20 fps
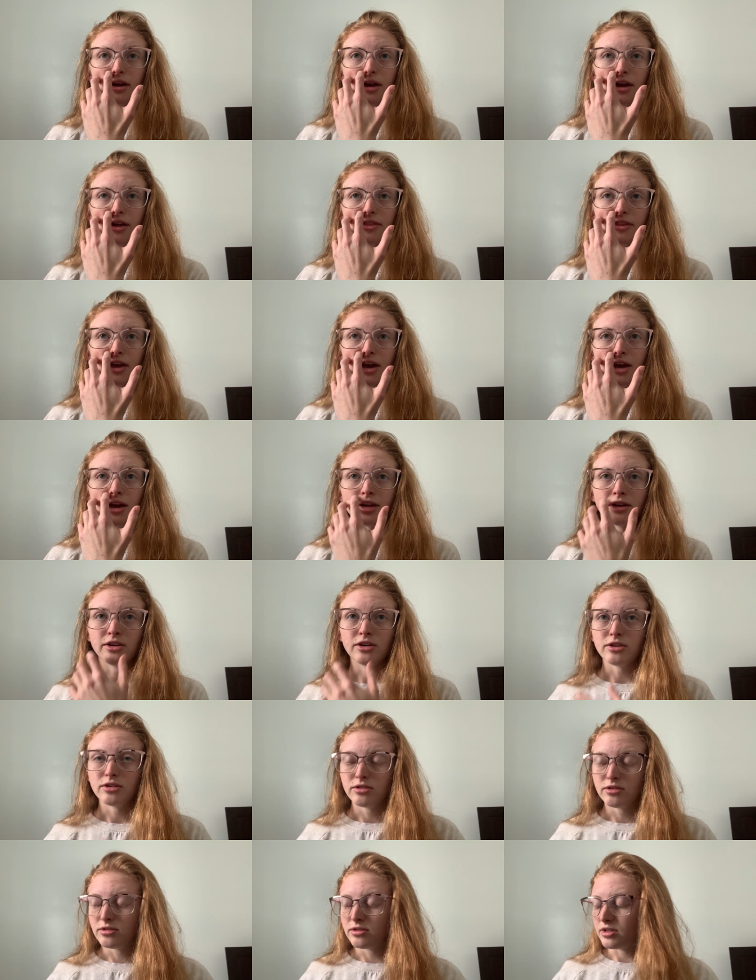And then
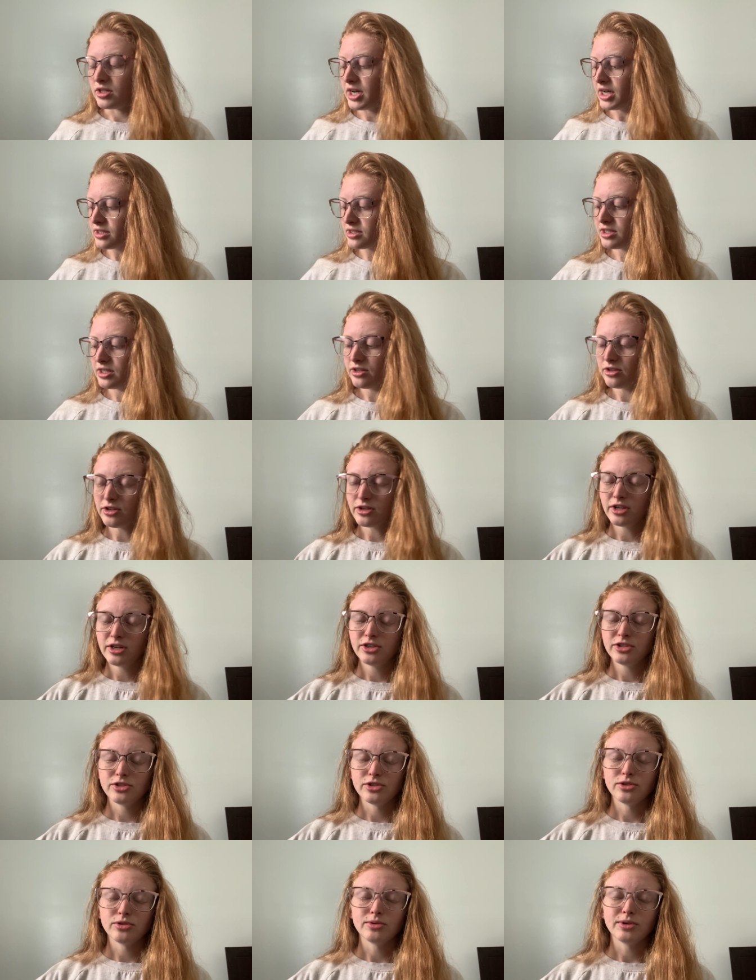next thing you're going to
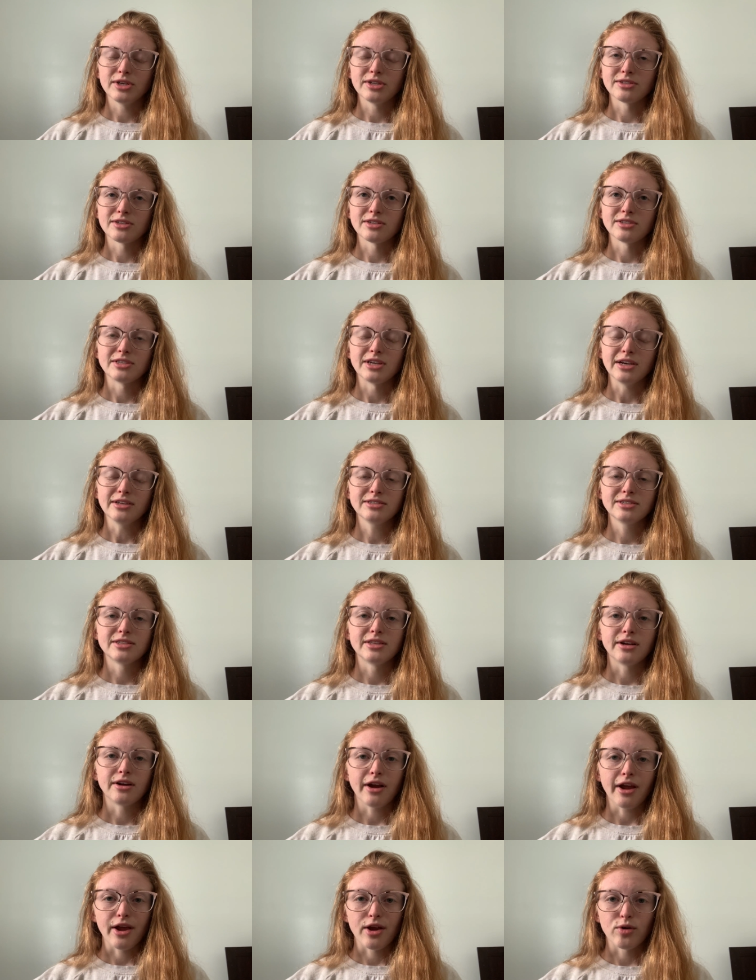do is assess
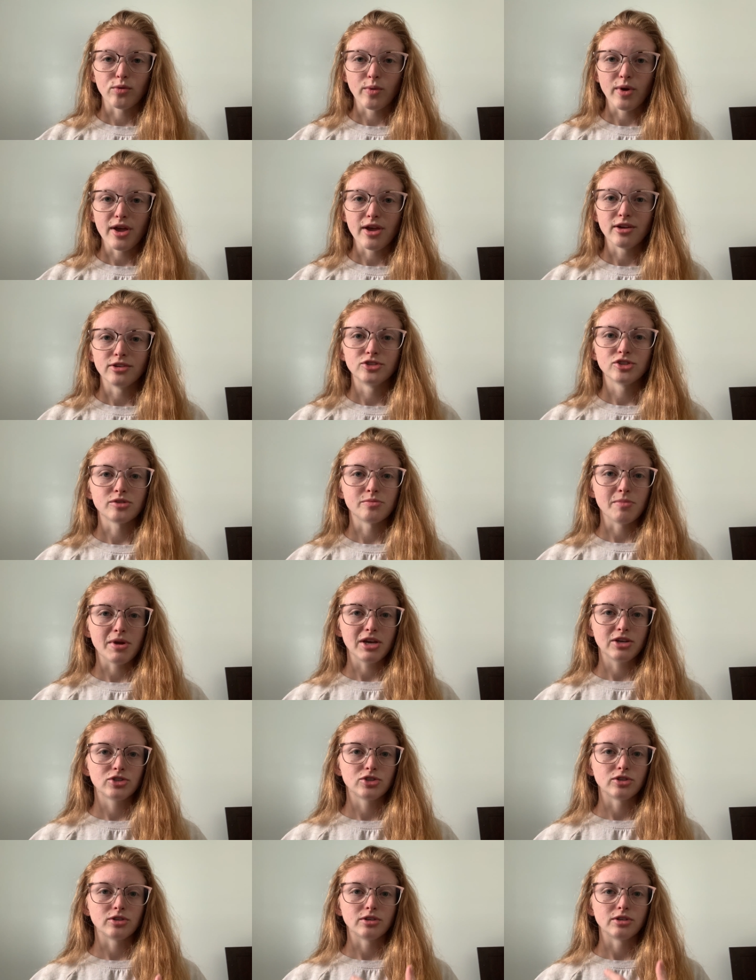their airway. Just make
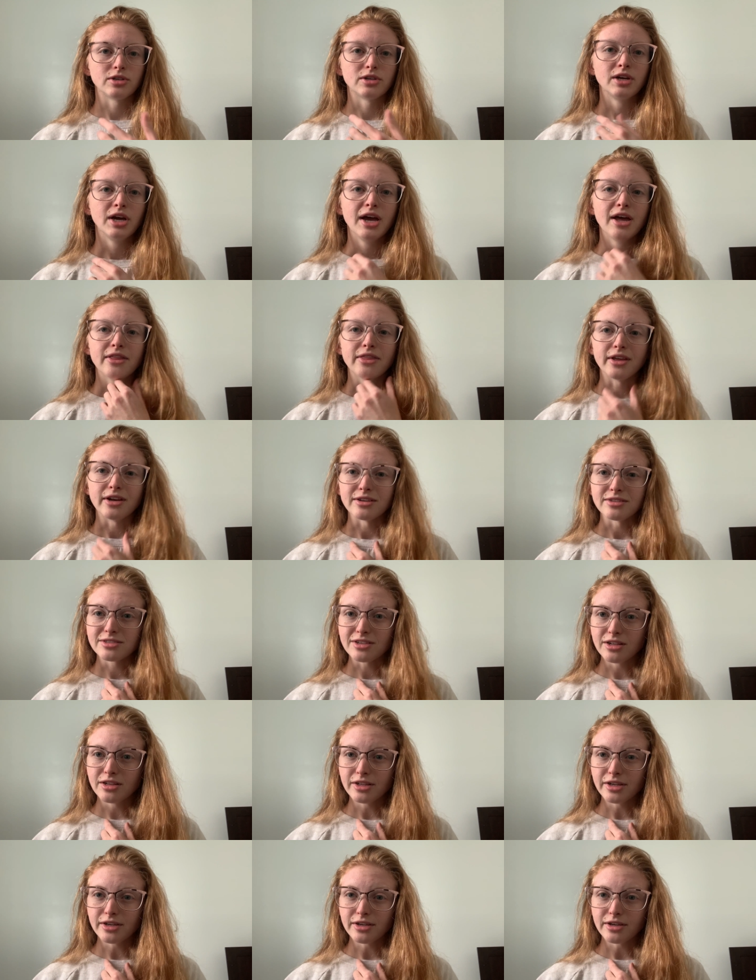sure that it's
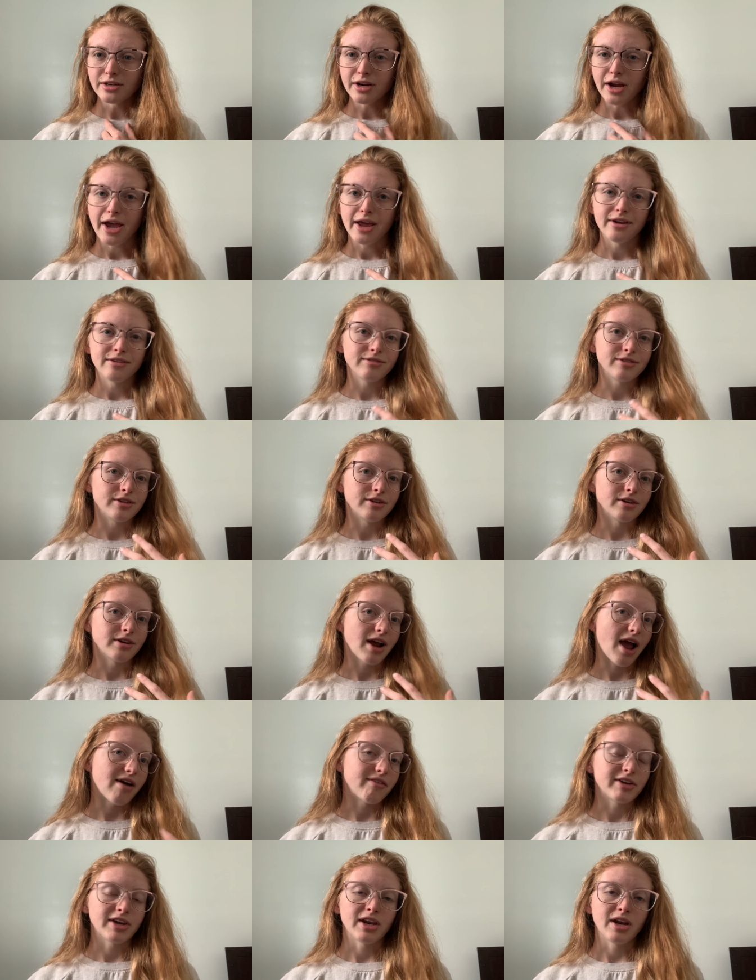clear and if they're
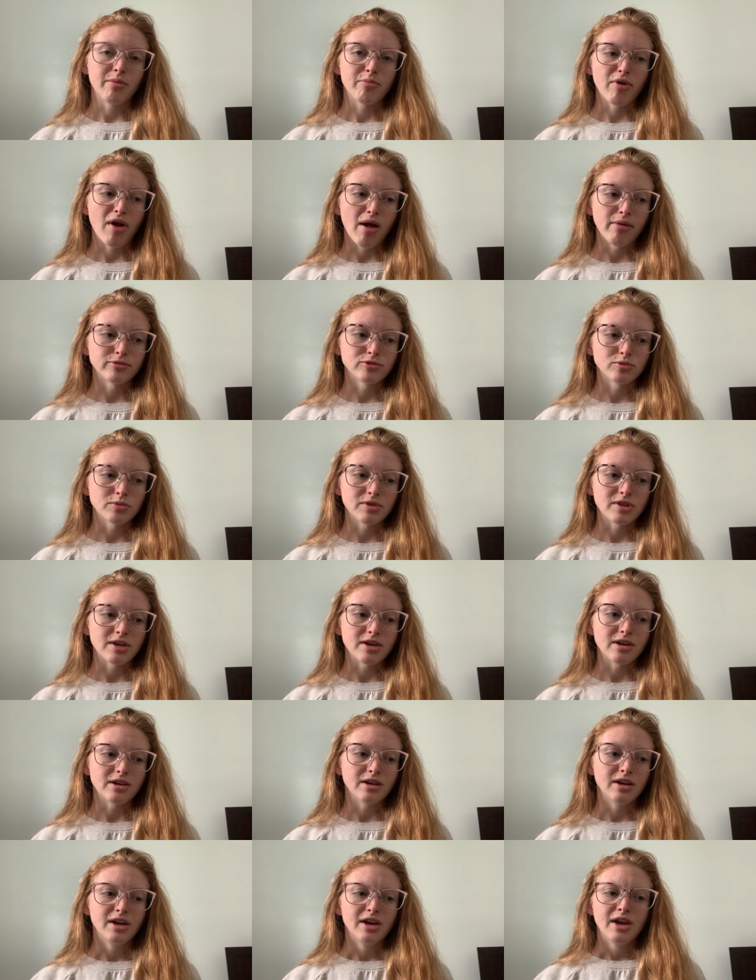having any problems with
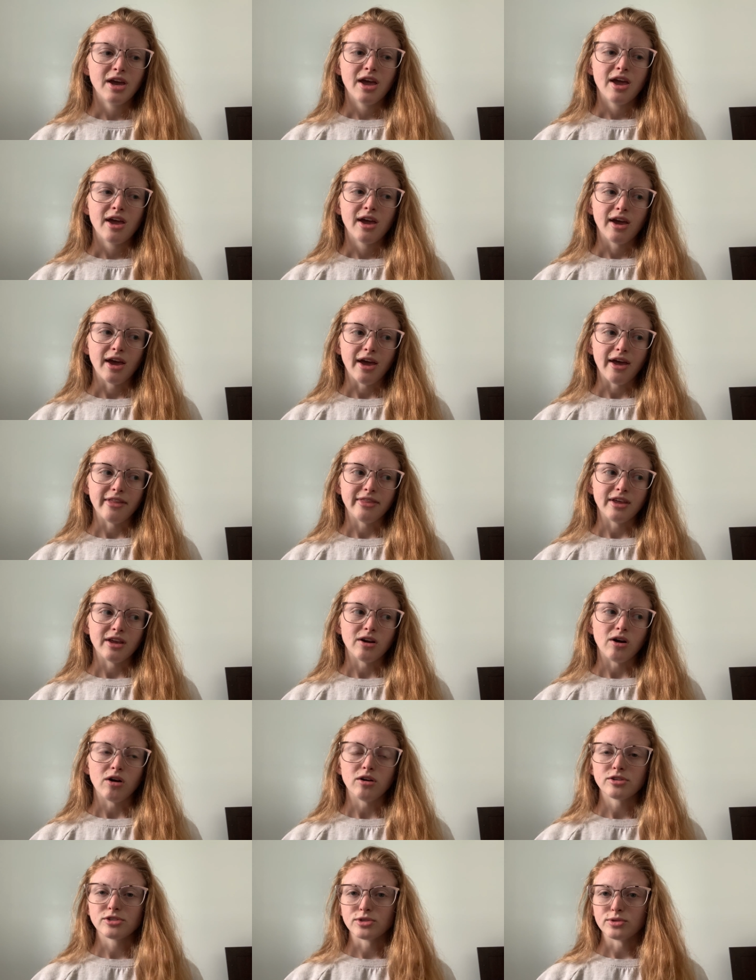it. And then
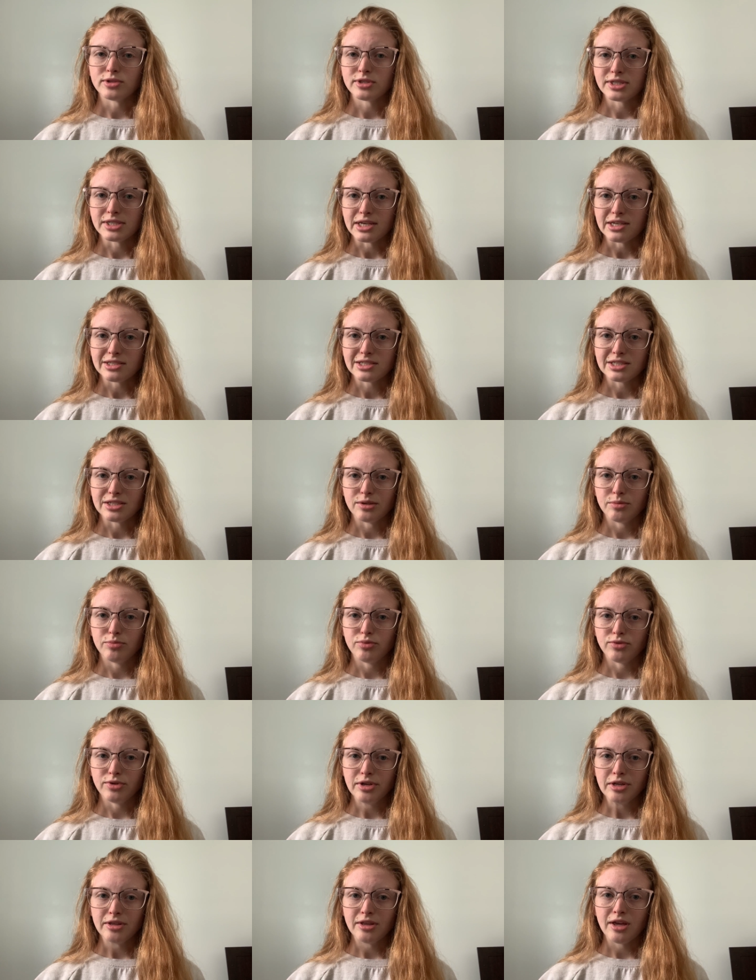also assess their
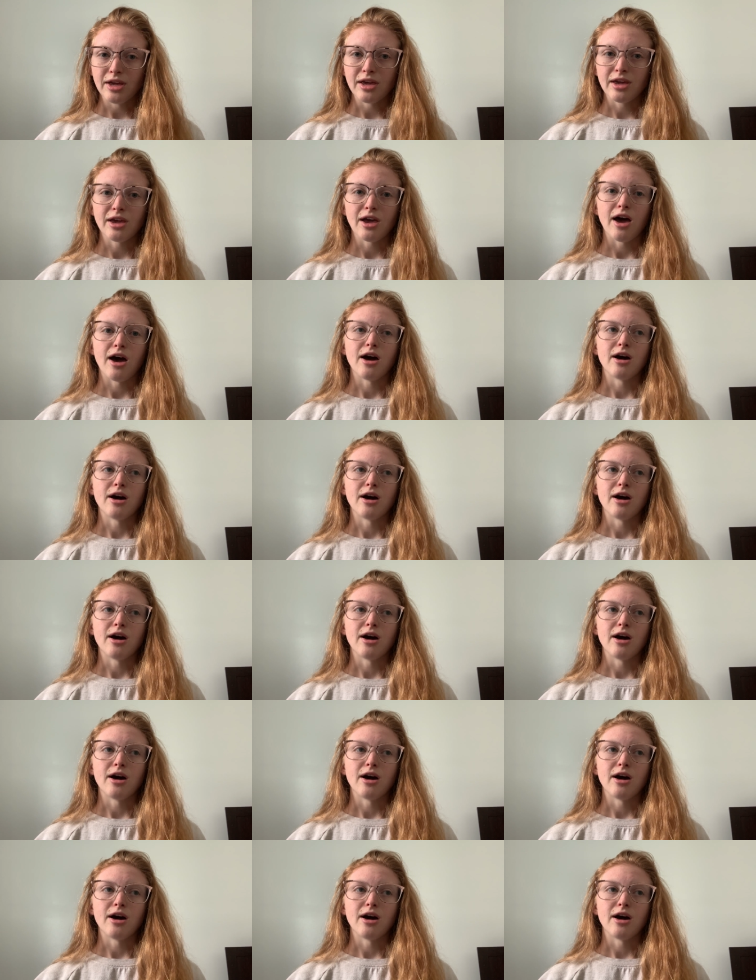breathing.